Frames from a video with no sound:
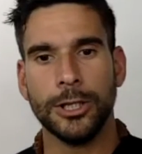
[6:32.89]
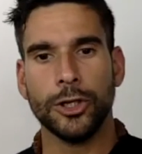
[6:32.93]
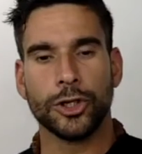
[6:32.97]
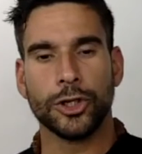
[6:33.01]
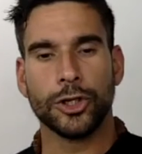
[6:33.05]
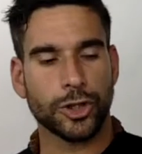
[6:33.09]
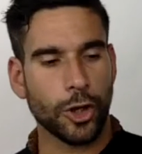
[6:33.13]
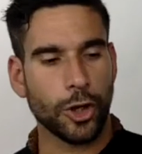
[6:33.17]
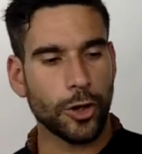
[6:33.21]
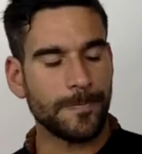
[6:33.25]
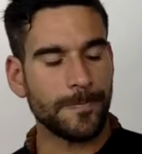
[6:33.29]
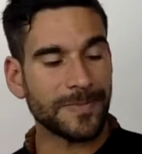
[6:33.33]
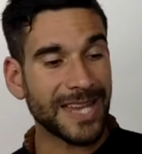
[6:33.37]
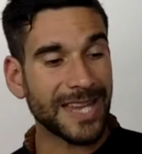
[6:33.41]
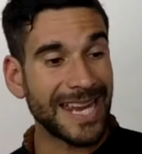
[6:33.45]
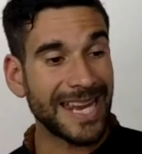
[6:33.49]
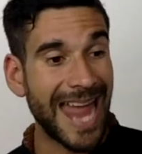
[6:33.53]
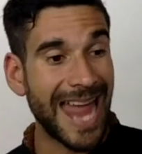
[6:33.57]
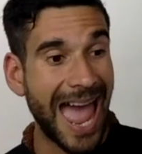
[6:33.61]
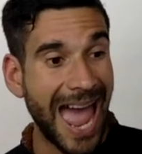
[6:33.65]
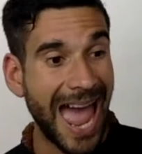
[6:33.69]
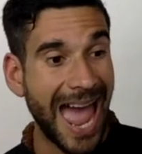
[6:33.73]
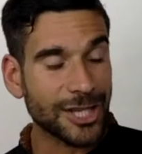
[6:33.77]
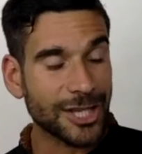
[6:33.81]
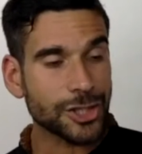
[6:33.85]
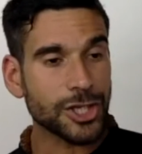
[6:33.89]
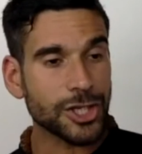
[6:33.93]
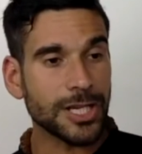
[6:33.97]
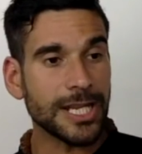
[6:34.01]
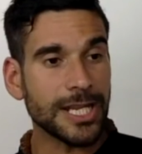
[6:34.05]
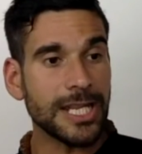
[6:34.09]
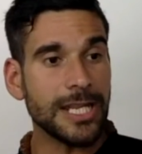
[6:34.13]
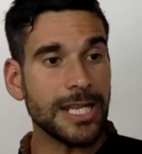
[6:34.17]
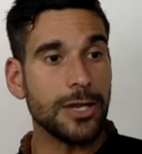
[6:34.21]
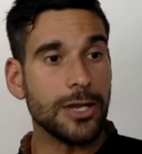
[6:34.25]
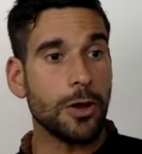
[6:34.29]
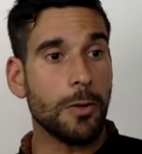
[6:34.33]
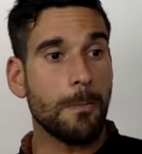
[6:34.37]
So it
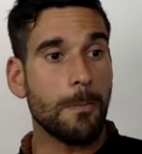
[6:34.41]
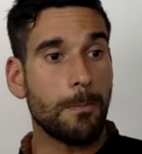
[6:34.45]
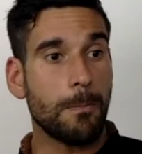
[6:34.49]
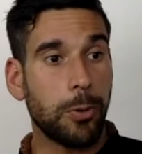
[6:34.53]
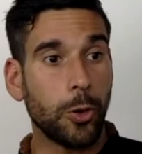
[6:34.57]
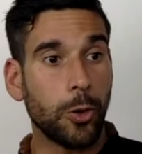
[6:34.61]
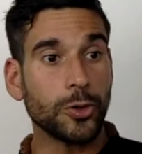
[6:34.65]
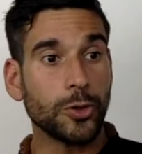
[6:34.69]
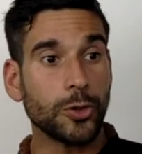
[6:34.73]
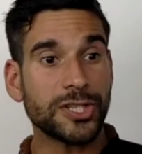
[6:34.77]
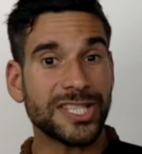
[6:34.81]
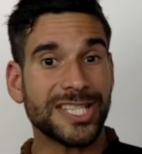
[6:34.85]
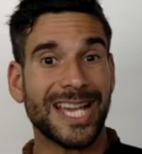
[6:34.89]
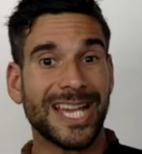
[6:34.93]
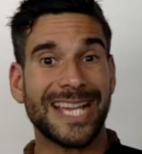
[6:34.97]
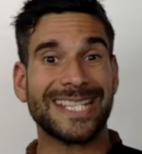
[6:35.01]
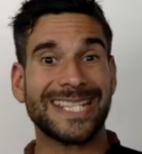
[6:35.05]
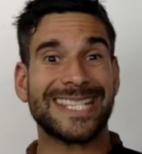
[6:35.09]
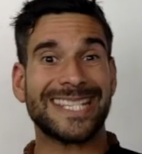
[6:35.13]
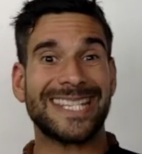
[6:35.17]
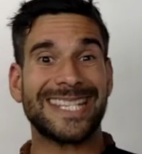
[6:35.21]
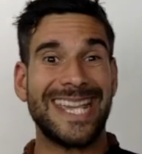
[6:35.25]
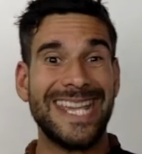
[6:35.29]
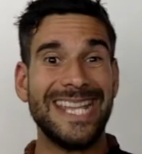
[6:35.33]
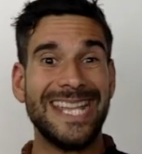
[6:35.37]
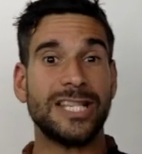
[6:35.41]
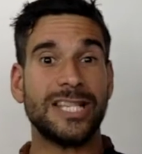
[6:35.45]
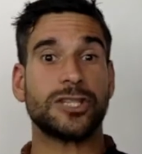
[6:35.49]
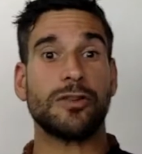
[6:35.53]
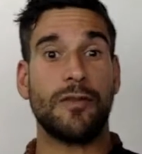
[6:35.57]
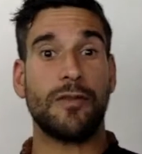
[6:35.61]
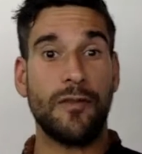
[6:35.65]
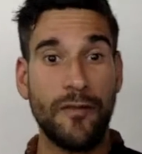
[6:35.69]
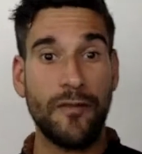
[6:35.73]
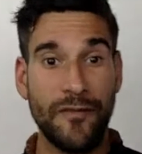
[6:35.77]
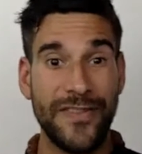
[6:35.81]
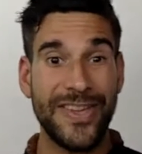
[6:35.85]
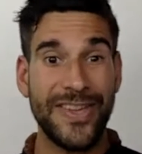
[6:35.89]
actually puts us into
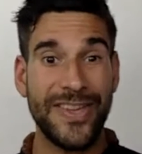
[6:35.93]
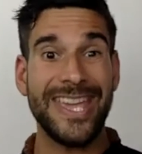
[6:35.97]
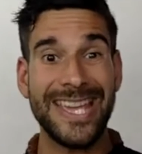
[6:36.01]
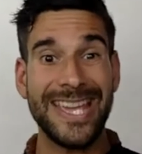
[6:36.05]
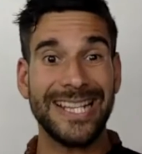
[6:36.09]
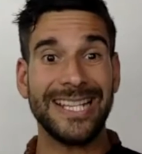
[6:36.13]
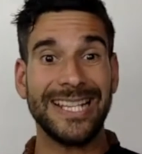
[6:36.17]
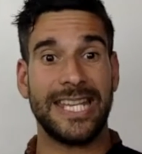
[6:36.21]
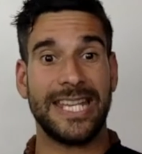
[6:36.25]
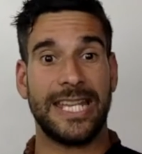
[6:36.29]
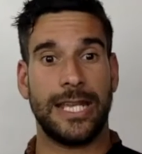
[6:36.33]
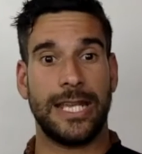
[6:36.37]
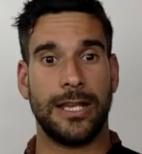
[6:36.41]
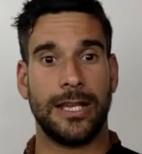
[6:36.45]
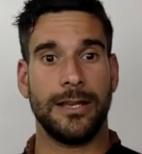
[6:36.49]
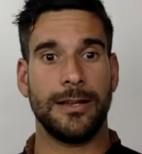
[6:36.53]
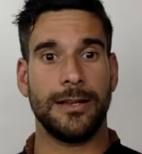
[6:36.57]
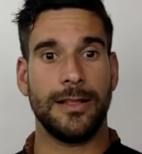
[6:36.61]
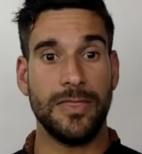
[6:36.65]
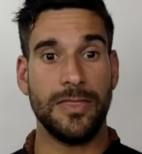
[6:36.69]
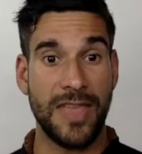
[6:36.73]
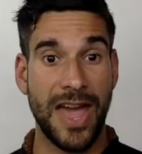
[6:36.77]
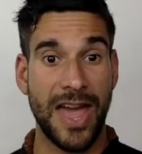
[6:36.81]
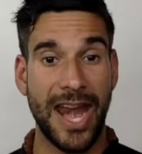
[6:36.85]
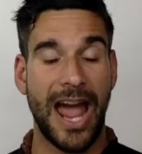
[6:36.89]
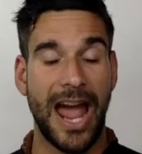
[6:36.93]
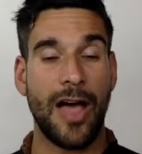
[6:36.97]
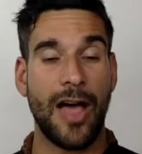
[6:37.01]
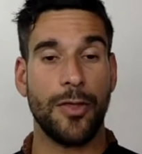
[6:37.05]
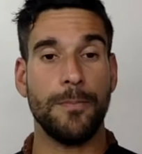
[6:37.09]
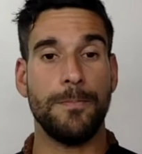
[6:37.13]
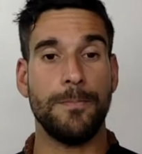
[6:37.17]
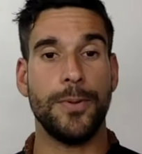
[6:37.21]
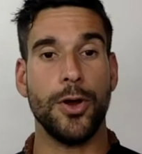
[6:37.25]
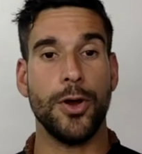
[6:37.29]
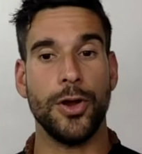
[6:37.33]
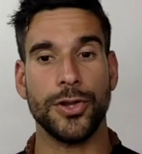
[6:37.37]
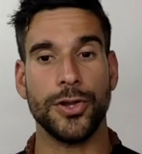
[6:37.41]
feeling that other
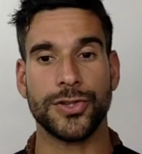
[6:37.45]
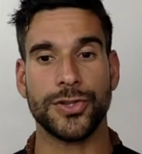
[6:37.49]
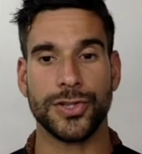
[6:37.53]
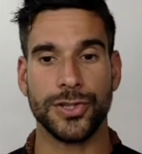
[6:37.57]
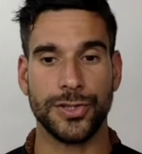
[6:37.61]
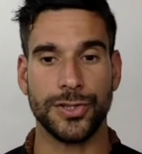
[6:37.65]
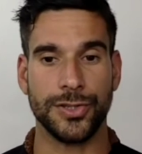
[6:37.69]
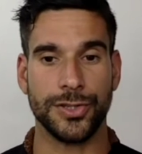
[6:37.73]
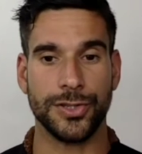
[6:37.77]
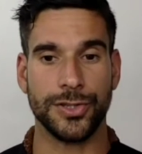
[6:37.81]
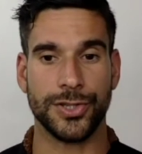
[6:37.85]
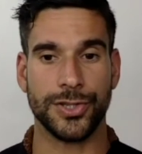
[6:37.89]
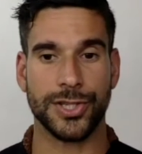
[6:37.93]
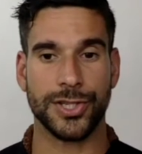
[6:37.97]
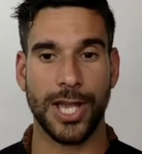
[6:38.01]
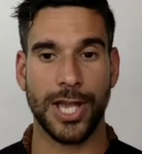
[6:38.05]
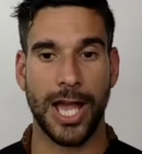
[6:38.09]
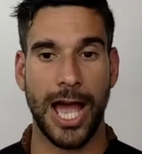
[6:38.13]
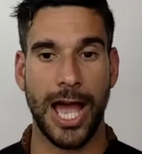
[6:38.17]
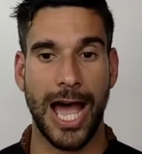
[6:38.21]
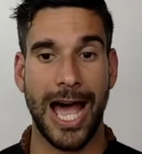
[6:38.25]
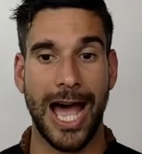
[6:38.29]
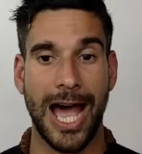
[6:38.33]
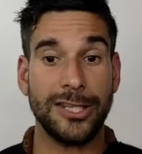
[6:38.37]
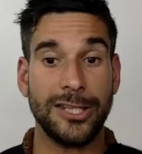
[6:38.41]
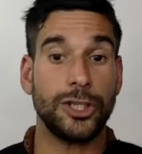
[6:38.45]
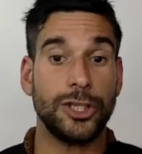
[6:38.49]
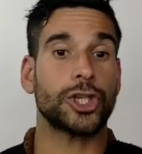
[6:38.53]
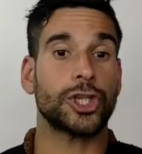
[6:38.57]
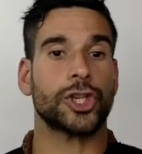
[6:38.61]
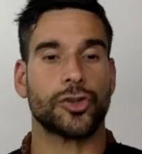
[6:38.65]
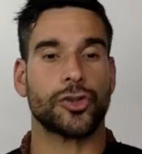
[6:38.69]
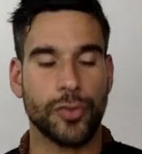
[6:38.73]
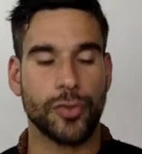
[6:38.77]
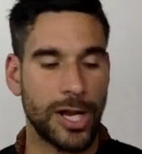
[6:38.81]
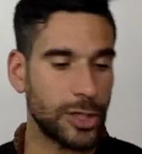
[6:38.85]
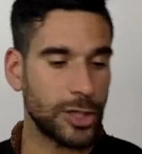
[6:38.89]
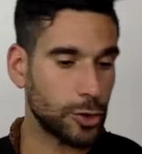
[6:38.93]
person's
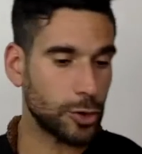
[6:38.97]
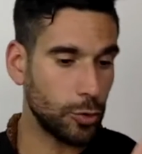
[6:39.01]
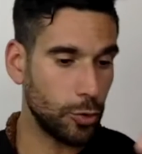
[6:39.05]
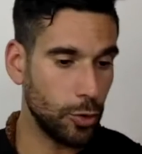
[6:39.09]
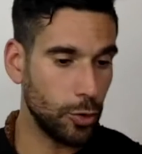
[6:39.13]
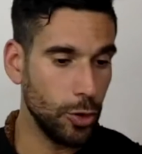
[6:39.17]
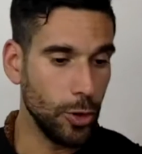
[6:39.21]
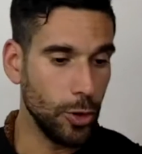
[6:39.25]
distress,